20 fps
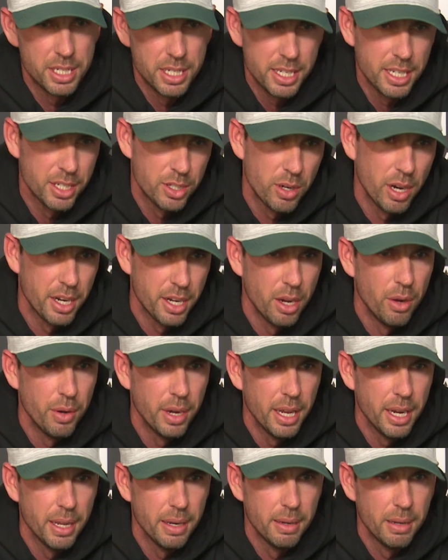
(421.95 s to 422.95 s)
he's going to try to go
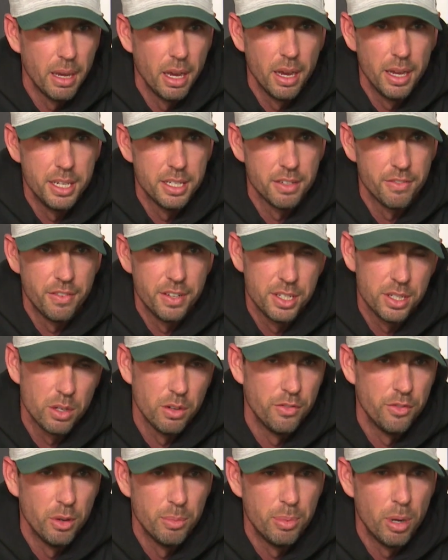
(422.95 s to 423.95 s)
get it. He's a
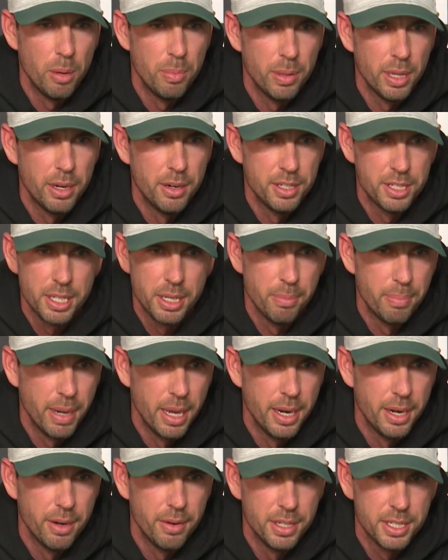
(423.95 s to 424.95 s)
physical football player. He's a
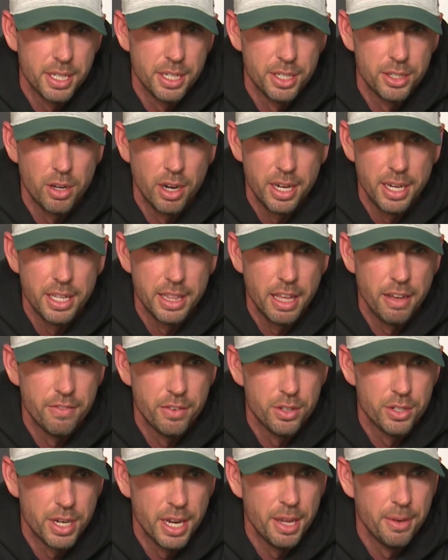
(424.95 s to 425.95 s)
competitor, and he's going to try to get that
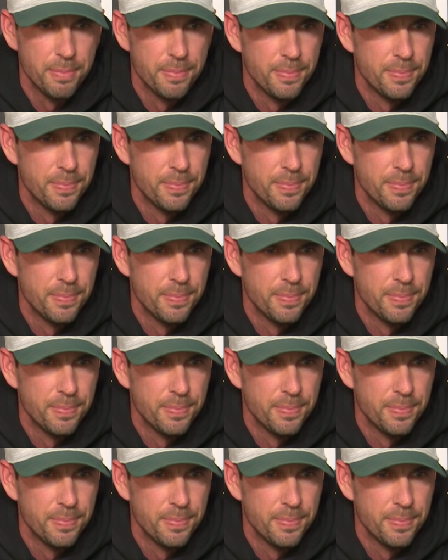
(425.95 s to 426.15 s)
first down.